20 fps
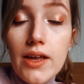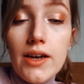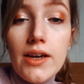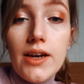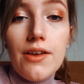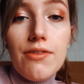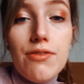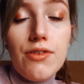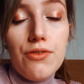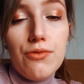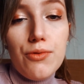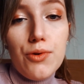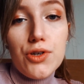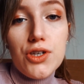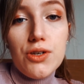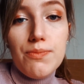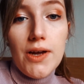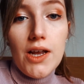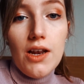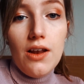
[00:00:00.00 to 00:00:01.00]
and if you've
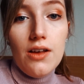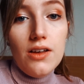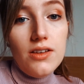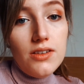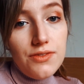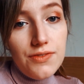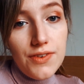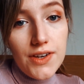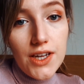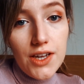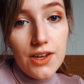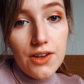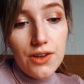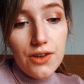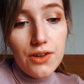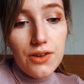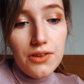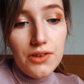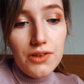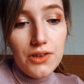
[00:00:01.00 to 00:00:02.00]
watched my last video,
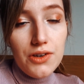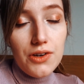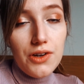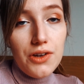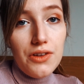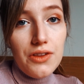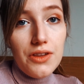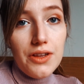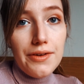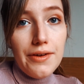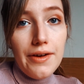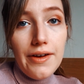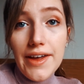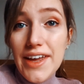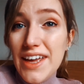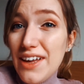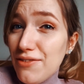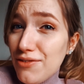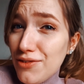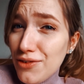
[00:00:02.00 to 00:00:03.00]
you know that I
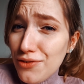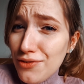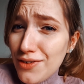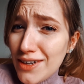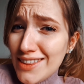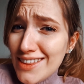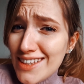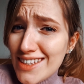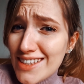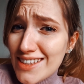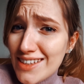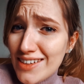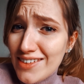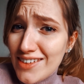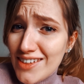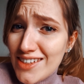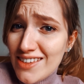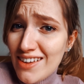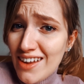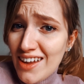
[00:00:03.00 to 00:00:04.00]
have not read this
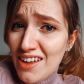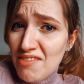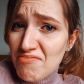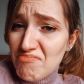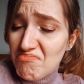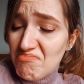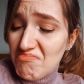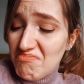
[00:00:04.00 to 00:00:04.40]
series yet.